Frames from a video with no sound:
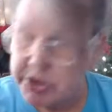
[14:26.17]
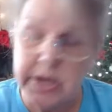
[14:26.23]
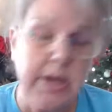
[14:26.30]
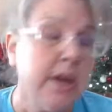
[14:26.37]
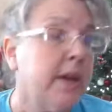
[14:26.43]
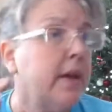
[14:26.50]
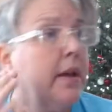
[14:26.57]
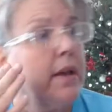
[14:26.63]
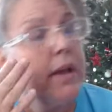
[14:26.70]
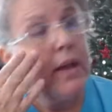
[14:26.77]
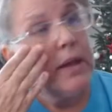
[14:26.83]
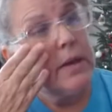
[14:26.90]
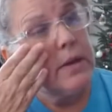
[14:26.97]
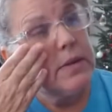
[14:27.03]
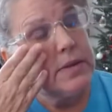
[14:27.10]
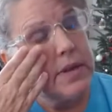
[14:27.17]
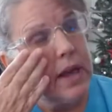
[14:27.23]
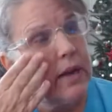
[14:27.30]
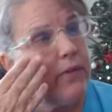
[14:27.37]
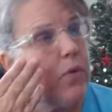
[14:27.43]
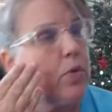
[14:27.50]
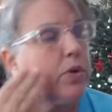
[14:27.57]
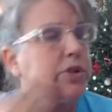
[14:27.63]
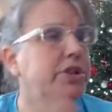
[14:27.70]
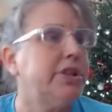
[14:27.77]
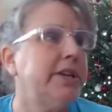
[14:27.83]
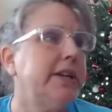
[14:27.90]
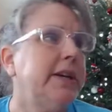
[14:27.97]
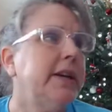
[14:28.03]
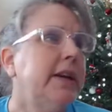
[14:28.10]
It was kind of
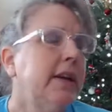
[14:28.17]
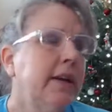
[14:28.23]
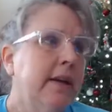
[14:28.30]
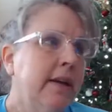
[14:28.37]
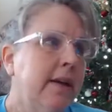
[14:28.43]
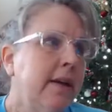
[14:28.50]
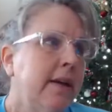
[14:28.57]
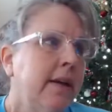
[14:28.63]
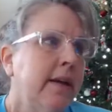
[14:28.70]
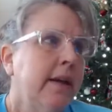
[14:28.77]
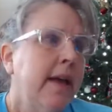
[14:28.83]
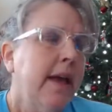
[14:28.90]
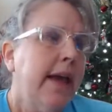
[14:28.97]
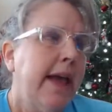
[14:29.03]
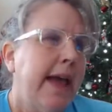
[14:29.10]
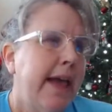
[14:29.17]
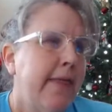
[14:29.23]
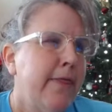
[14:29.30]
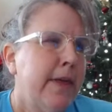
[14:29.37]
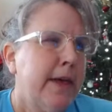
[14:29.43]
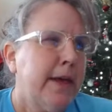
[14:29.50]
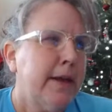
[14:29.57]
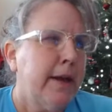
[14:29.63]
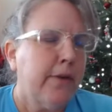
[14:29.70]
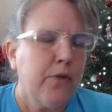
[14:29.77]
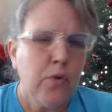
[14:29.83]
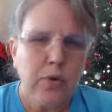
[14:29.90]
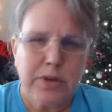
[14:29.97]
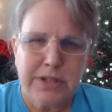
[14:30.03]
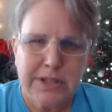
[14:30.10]
orangey. And then, of
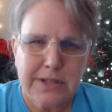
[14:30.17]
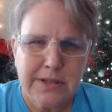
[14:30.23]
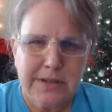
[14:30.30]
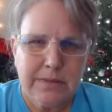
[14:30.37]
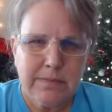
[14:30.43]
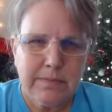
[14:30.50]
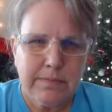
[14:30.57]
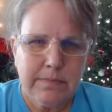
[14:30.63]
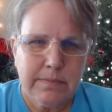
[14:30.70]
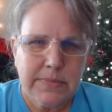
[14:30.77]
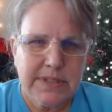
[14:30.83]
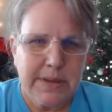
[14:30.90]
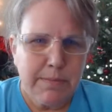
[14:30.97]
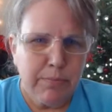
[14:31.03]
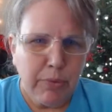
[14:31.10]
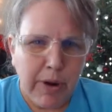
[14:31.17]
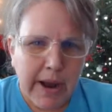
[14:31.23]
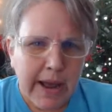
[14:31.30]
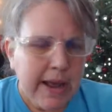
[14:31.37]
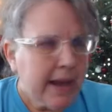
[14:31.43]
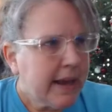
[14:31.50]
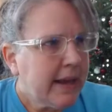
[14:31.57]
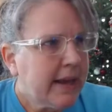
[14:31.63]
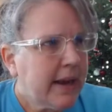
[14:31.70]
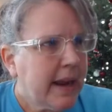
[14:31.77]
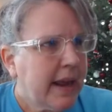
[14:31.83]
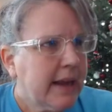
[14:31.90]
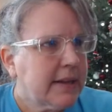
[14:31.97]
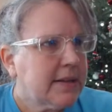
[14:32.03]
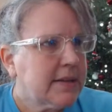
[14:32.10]
course, some bread
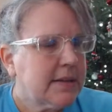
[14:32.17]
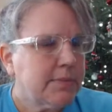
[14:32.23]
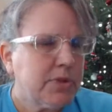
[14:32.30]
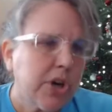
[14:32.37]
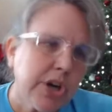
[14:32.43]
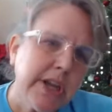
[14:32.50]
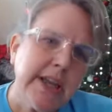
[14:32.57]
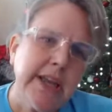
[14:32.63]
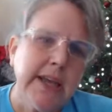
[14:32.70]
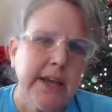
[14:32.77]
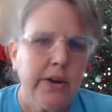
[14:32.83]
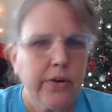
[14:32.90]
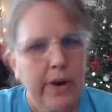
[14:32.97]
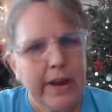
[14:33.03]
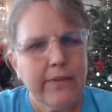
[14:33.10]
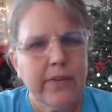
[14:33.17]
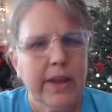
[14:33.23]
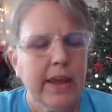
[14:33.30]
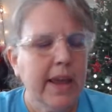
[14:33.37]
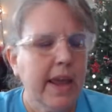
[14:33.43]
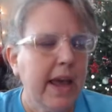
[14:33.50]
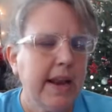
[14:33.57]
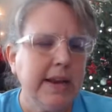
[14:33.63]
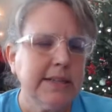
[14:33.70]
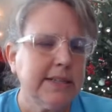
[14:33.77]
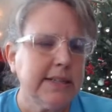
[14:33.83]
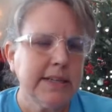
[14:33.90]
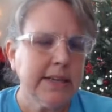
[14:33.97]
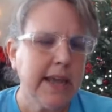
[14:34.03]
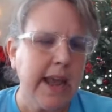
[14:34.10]
and some turkey and gravy. And I
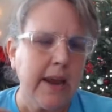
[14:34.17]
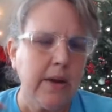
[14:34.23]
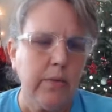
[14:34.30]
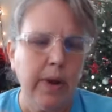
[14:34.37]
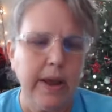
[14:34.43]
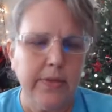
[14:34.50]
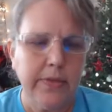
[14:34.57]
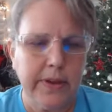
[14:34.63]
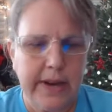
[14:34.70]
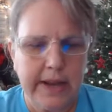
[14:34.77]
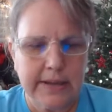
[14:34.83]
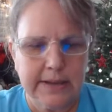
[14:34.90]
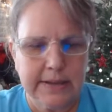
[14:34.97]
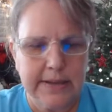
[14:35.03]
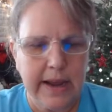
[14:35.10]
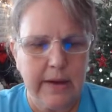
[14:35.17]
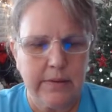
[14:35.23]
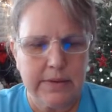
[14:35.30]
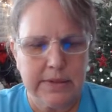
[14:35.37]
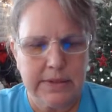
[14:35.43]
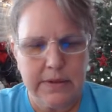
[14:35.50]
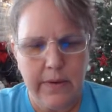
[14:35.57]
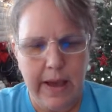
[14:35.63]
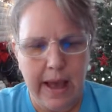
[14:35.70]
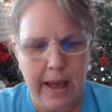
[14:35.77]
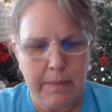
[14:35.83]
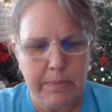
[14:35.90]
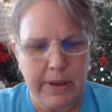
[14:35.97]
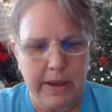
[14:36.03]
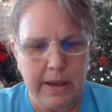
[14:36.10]
didn't gain weight the next day. I was so
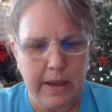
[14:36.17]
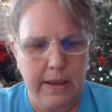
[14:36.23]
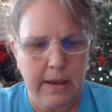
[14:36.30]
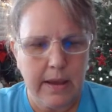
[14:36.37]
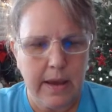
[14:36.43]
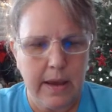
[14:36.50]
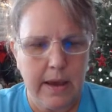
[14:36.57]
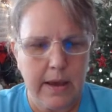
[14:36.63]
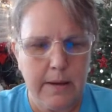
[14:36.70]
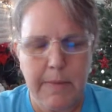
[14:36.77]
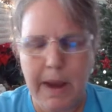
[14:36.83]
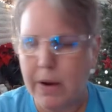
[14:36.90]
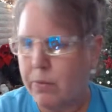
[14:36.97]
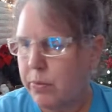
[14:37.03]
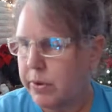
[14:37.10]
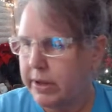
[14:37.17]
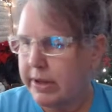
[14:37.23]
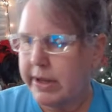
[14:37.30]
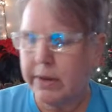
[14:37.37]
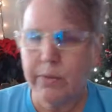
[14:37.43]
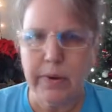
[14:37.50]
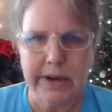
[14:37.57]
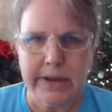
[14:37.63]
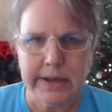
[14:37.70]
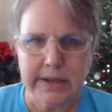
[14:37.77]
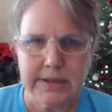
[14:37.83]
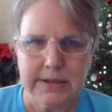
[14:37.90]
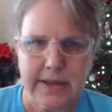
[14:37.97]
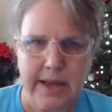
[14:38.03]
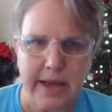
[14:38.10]
happy. I really want to
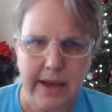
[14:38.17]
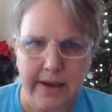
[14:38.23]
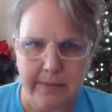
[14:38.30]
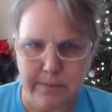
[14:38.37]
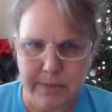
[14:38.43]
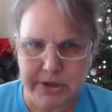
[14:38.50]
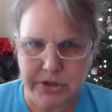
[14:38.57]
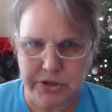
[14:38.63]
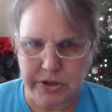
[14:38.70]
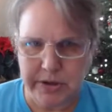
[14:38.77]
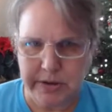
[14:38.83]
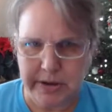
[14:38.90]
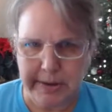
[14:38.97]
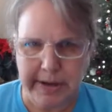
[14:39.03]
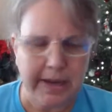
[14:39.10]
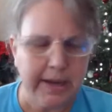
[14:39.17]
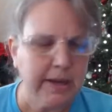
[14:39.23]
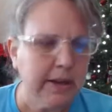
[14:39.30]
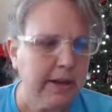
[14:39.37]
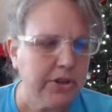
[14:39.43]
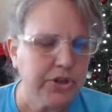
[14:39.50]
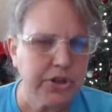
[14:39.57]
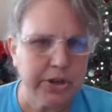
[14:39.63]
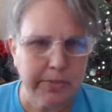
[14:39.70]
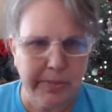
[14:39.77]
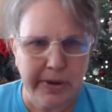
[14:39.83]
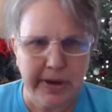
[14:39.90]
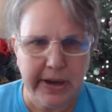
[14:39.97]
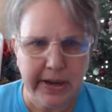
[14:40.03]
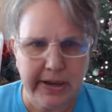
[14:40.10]
say I'm
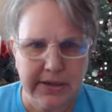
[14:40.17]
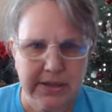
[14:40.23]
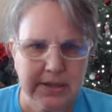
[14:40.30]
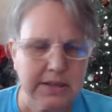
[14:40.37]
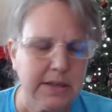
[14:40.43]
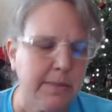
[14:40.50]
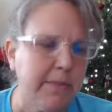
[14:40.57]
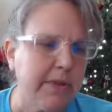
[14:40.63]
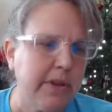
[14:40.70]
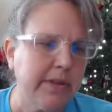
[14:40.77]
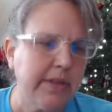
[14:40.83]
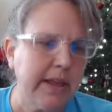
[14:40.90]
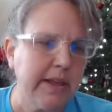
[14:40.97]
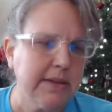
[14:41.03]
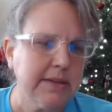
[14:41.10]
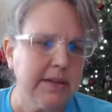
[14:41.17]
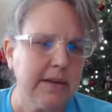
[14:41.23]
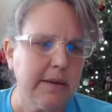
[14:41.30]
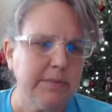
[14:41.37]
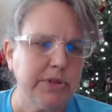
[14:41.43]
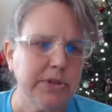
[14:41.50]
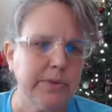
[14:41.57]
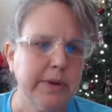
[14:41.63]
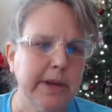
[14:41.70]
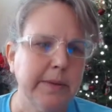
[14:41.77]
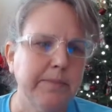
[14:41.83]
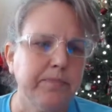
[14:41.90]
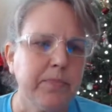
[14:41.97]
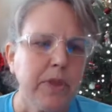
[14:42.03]
attributing it to some of the things that I'm doing.